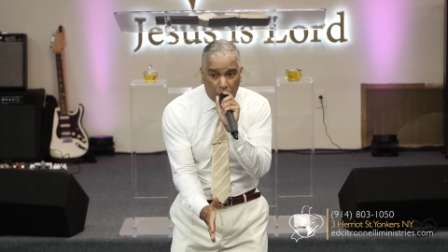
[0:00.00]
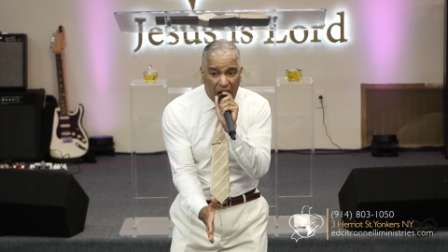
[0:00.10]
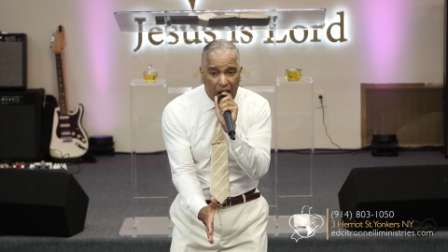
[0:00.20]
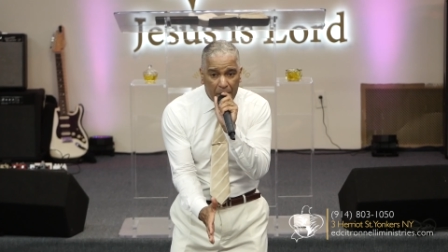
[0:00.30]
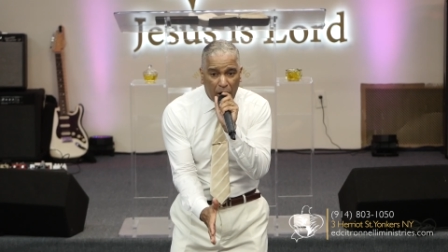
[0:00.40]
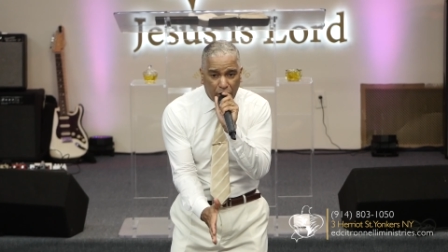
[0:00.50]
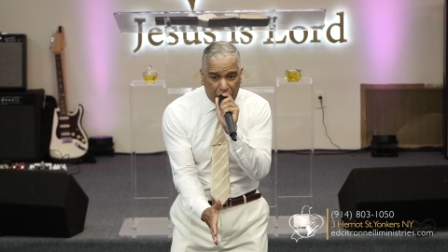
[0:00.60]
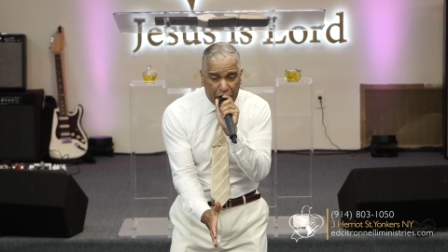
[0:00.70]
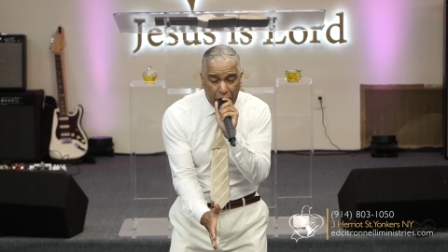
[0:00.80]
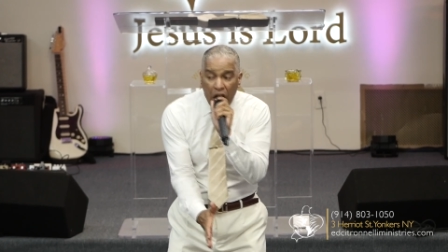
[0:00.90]
the
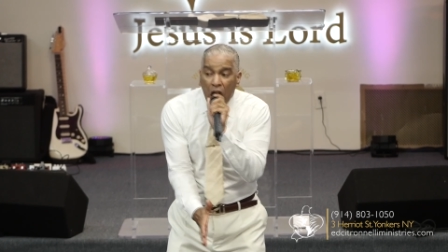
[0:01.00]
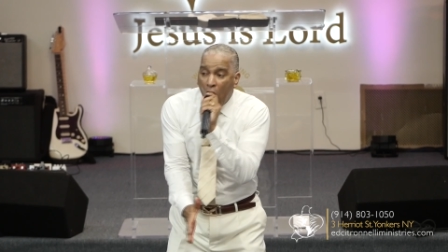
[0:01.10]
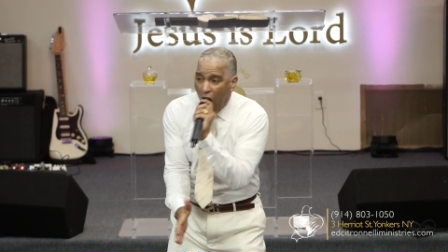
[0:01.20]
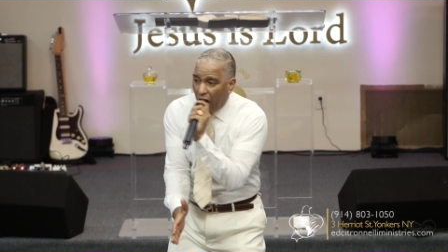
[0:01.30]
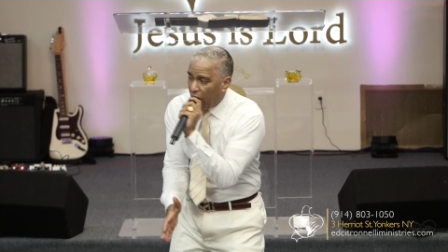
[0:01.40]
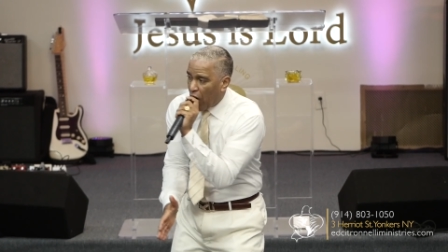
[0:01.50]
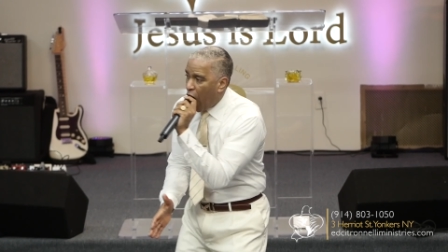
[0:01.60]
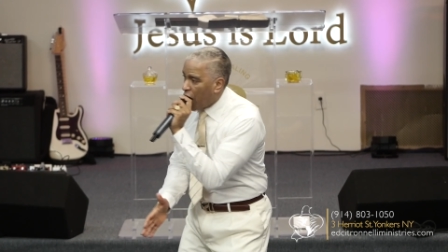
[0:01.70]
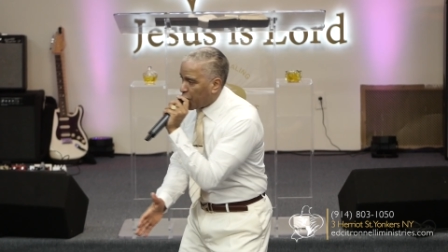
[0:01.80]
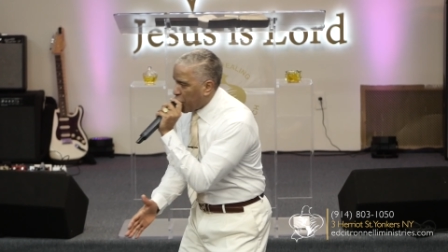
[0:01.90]
liberty of the
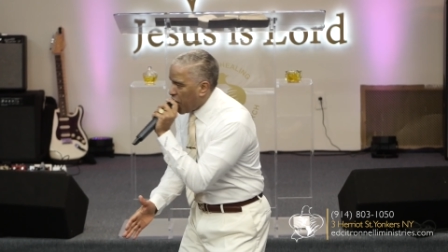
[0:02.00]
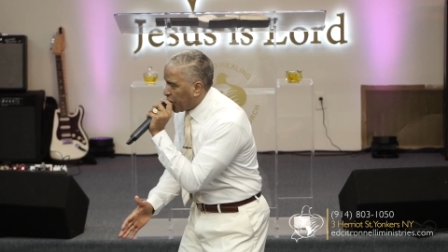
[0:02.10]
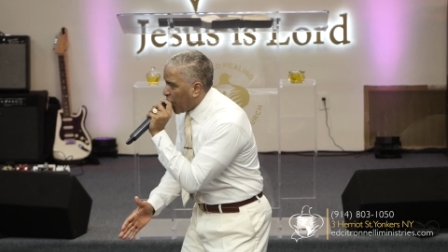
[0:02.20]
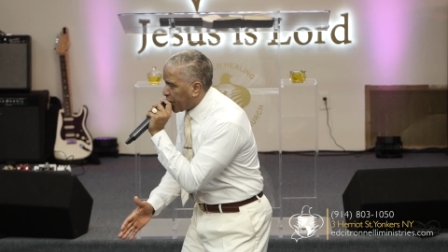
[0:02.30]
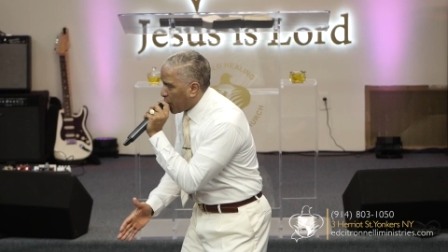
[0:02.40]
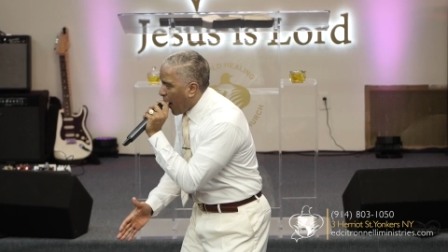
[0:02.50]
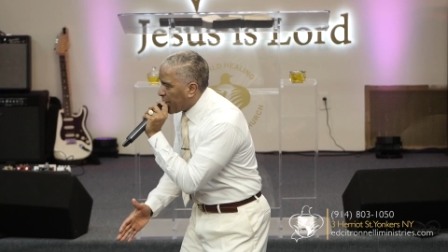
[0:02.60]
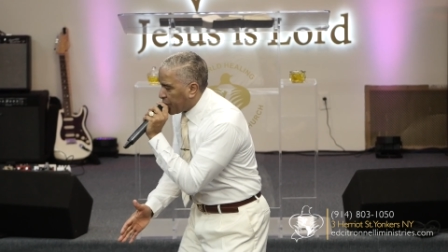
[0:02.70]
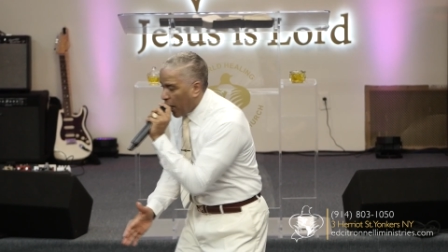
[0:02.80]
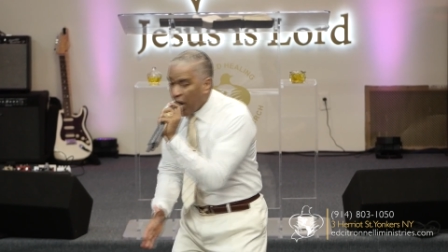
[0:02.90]
Lord Jesus Christ.